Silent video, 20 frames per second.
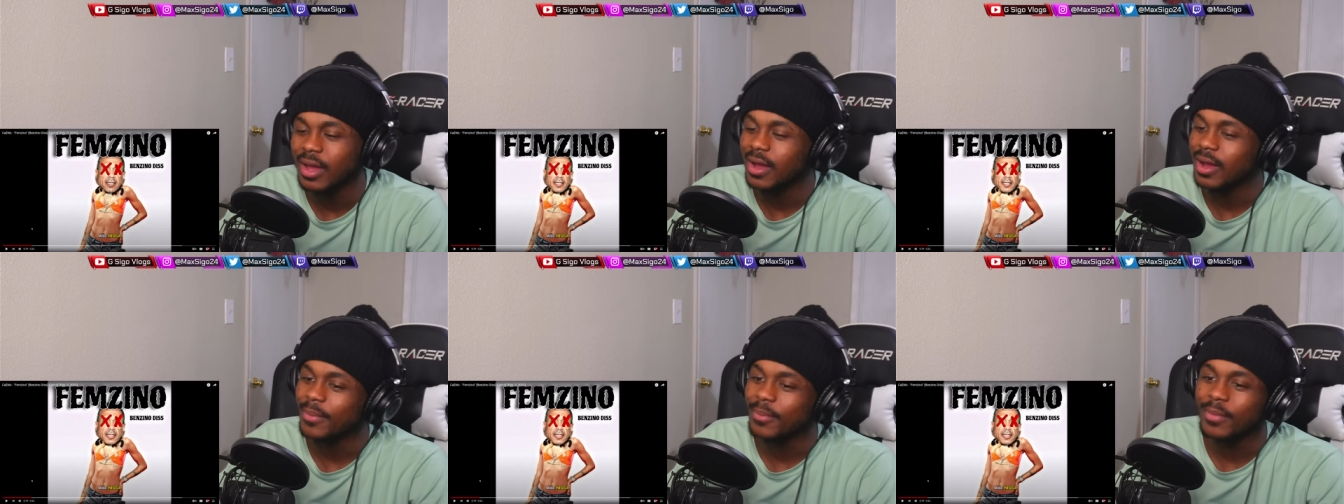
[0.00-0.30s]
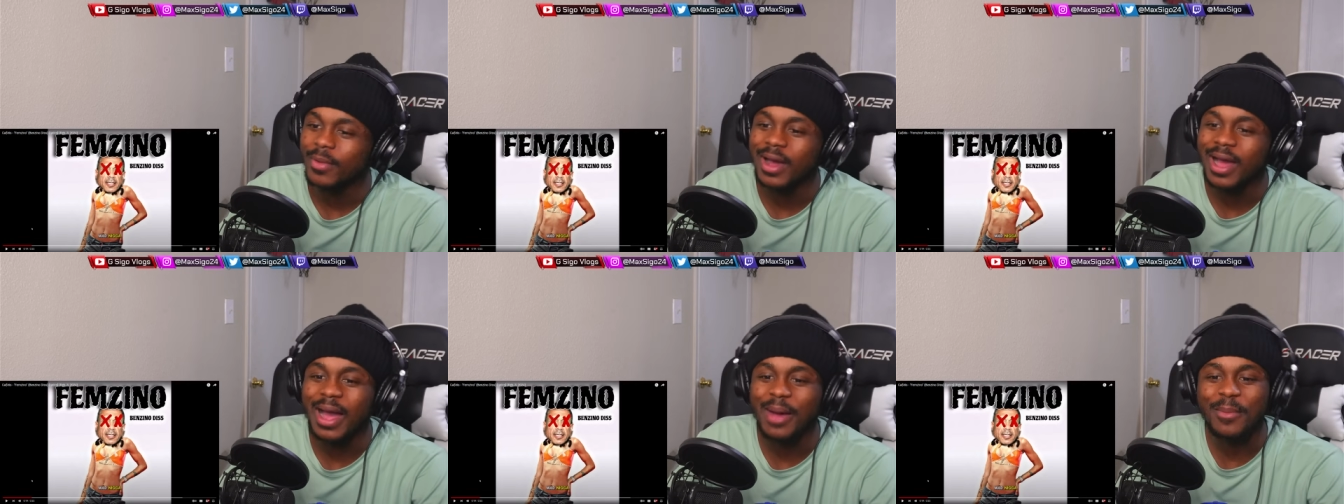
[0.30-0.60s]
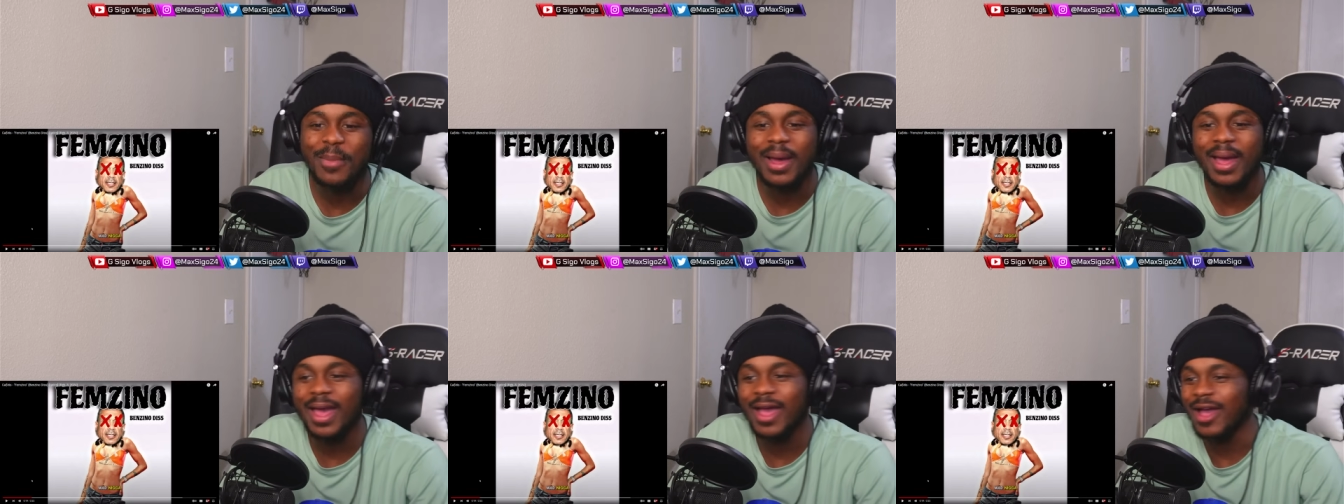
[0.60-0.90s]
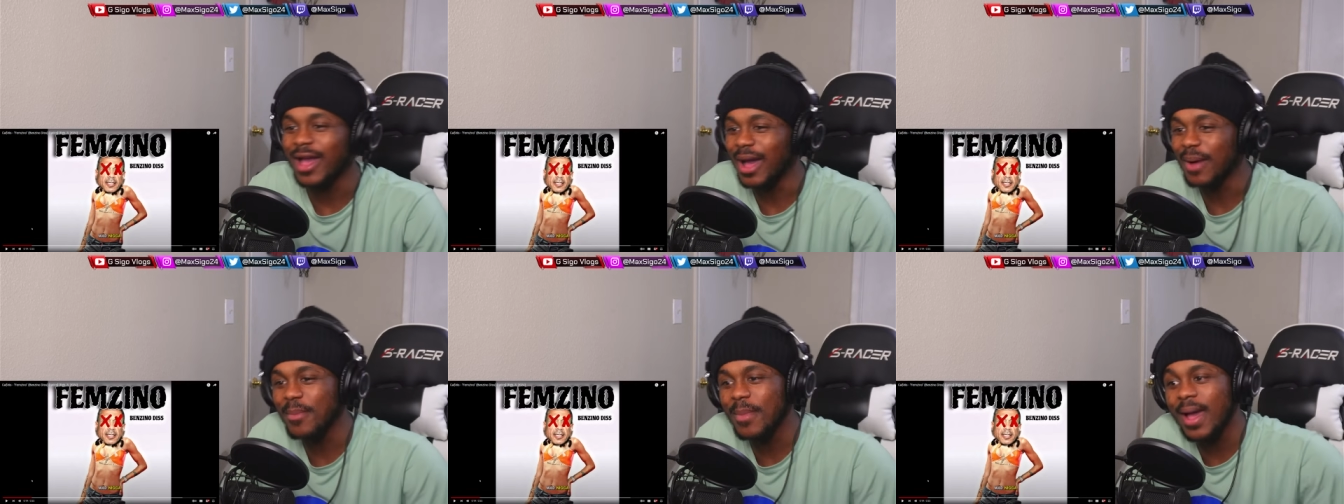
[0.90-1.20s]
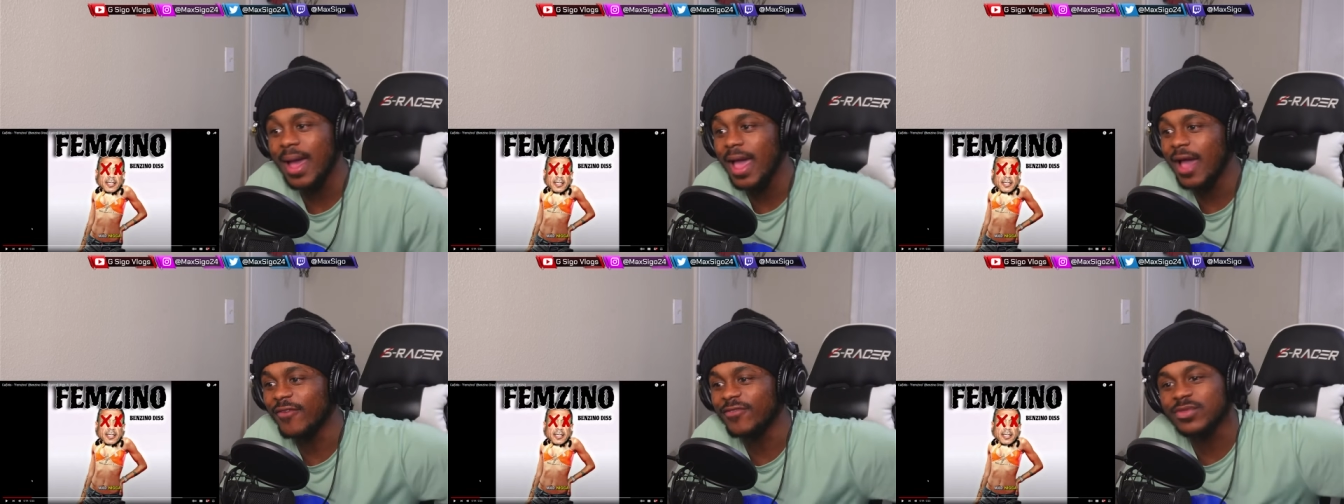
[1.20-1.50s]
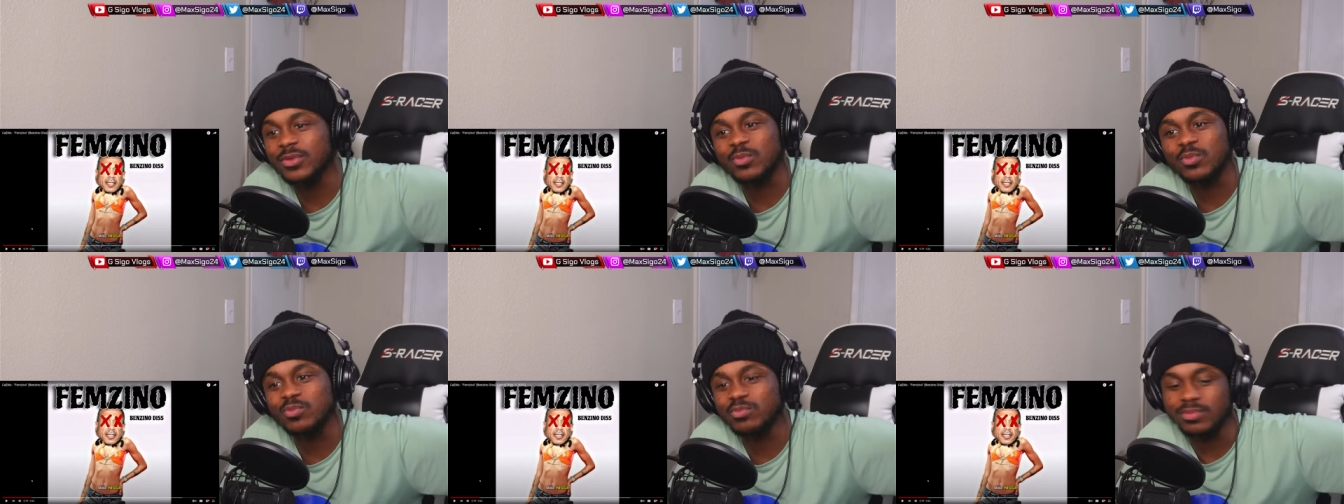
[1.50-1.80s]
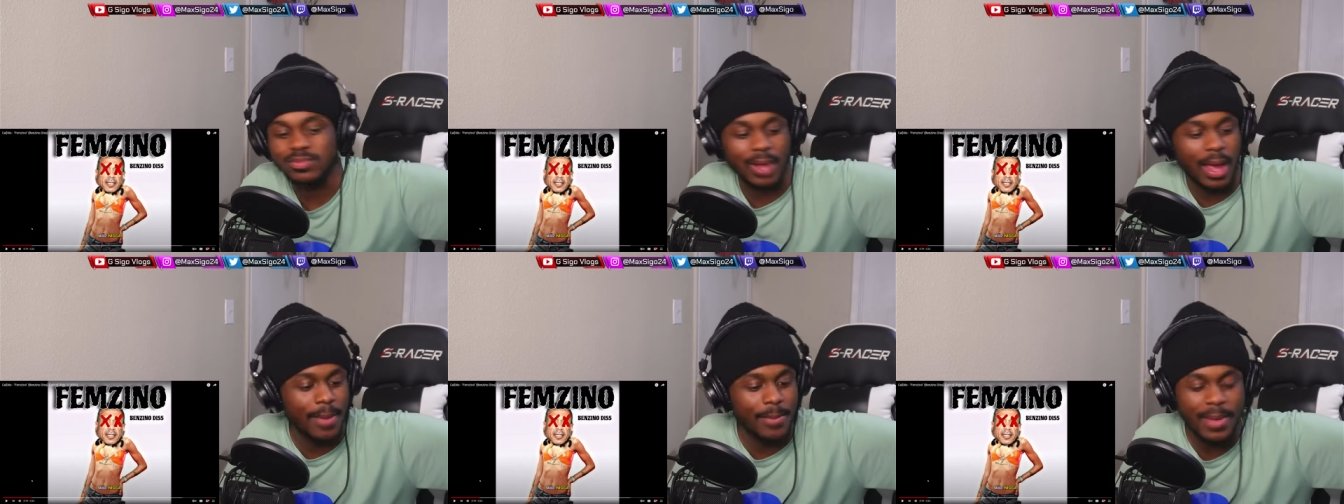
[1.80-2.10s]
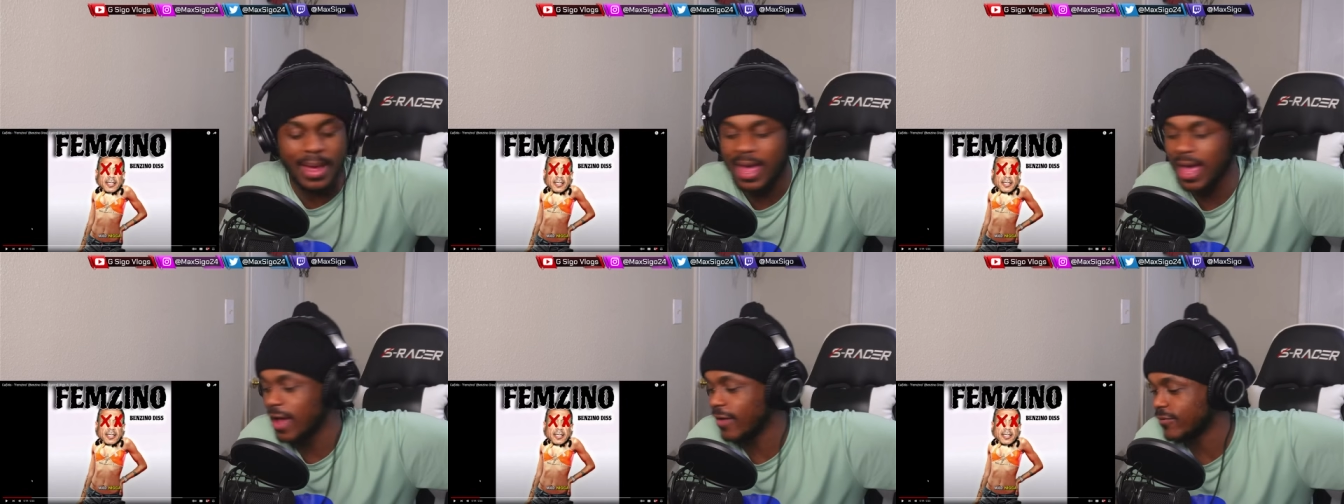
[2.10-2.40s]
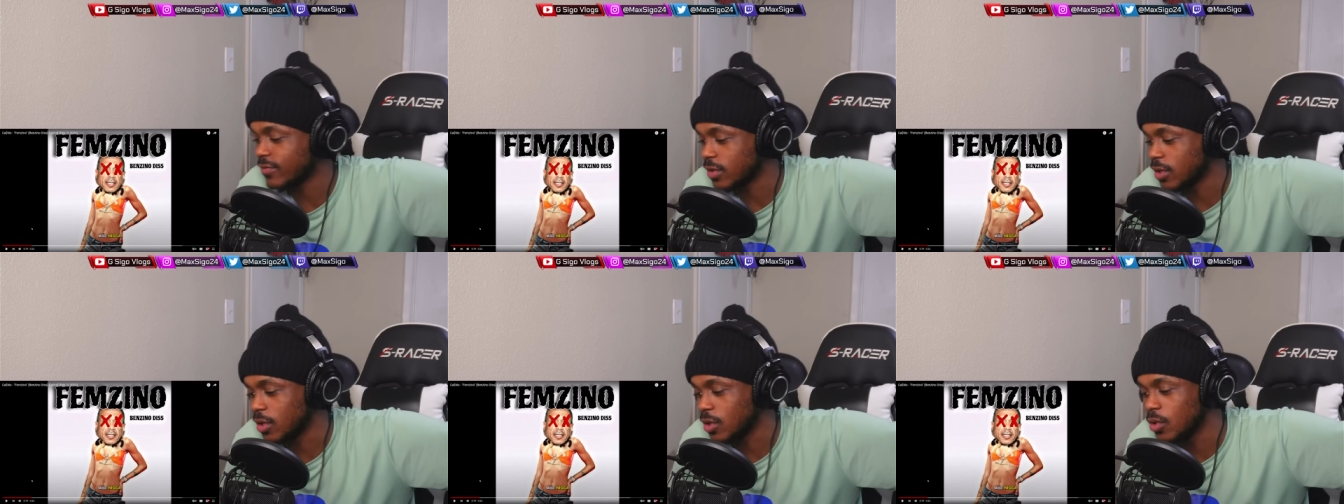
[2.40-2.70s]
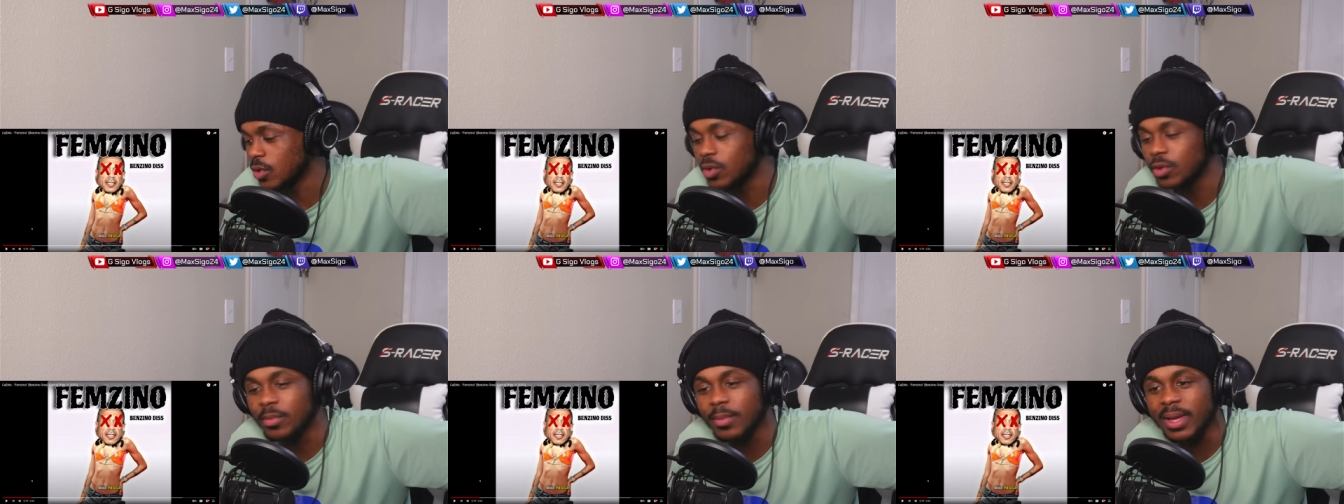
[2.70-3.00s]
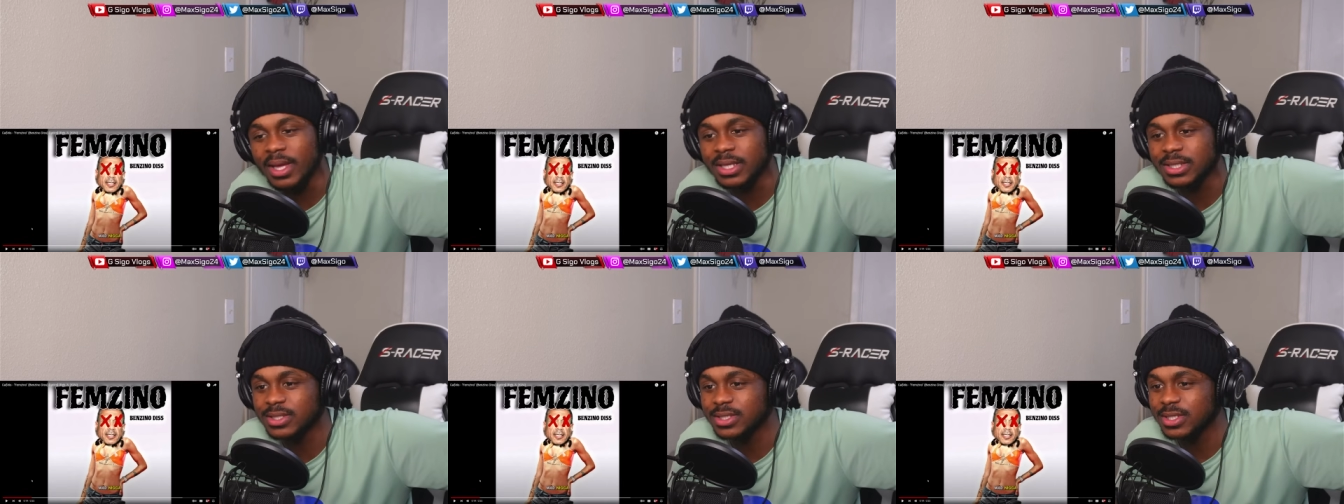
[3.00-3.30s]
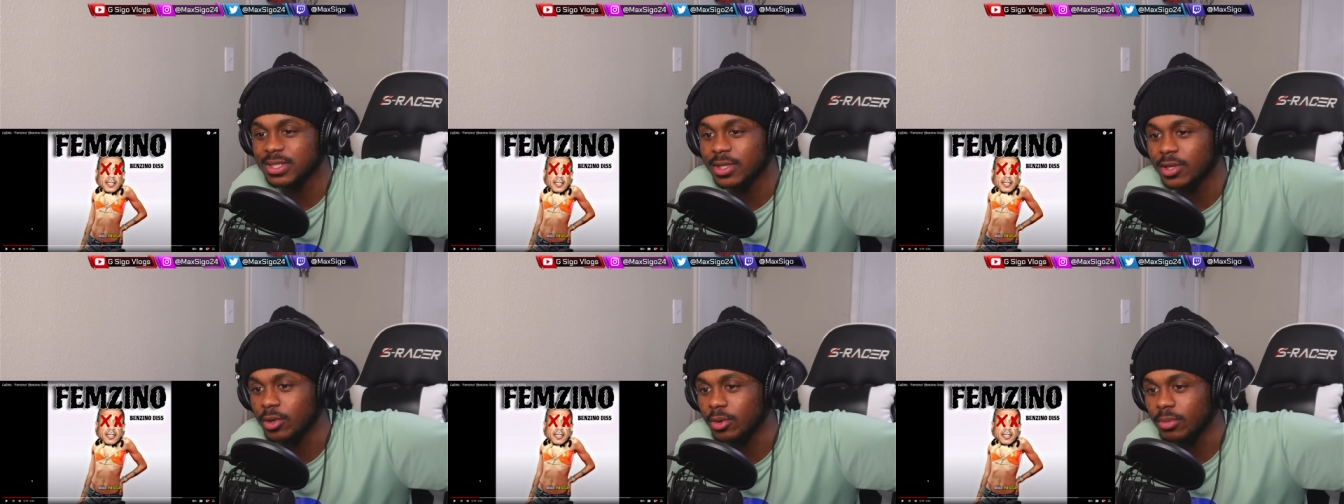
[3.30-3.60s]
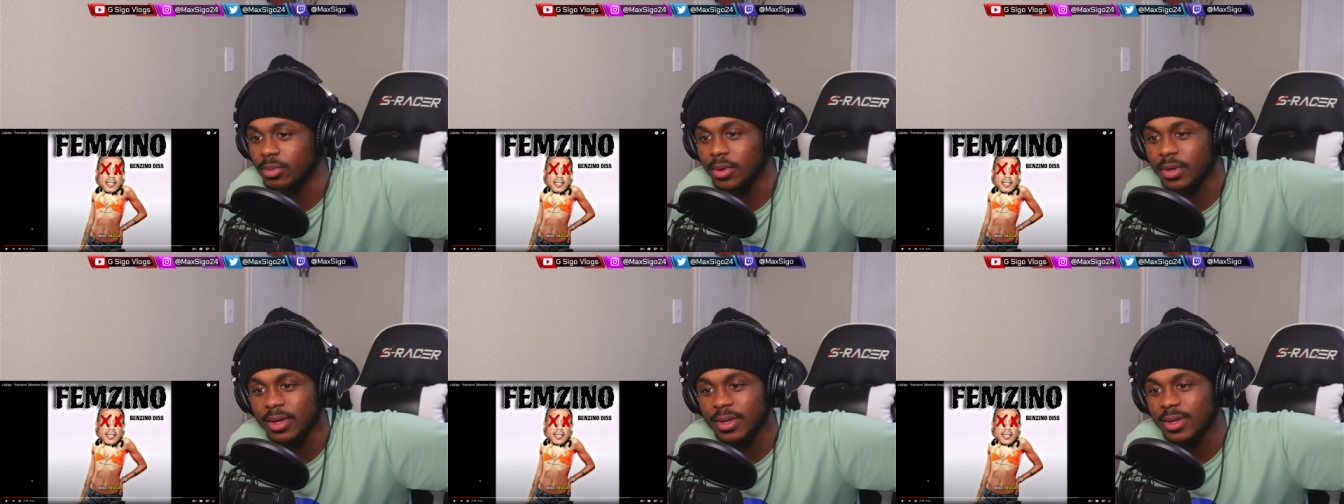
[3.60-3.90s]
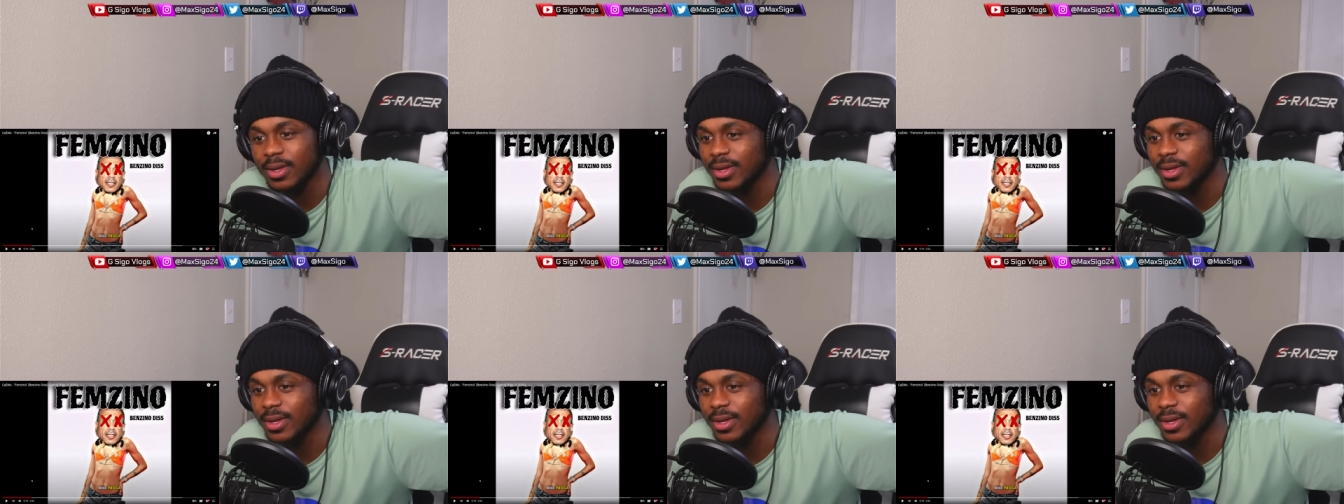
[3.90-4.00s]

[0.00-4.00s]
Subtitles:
Boy, I'ma have to Google Benzino, bro.